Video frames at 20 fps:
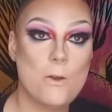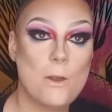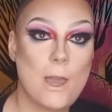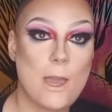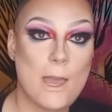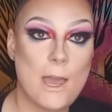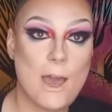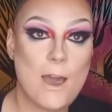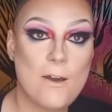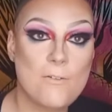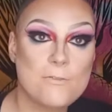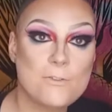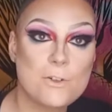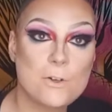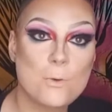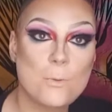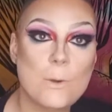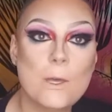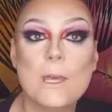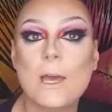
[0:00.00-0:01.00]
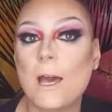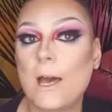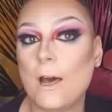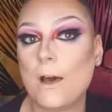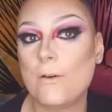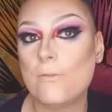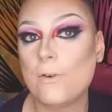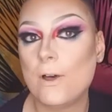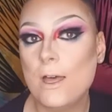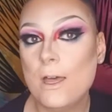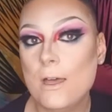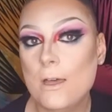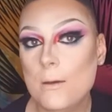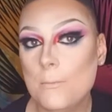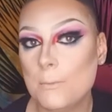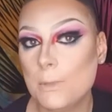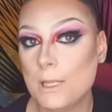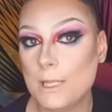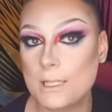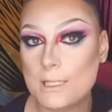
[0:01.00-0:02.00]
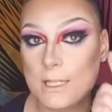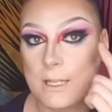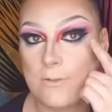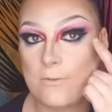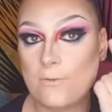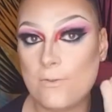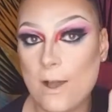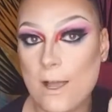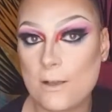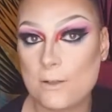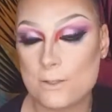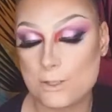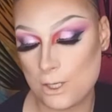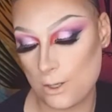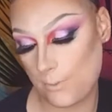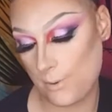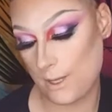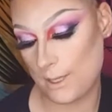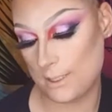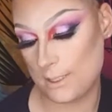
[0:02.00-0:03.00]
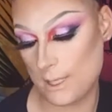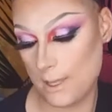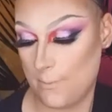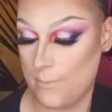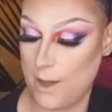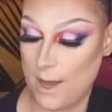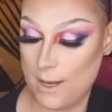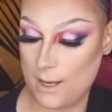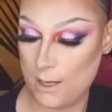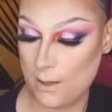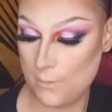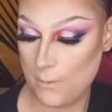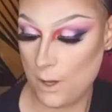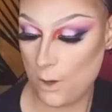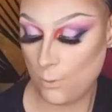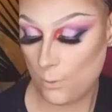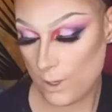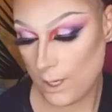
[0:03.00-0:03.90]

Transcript: Okay, after we have blended Vile Serpent into the bottom.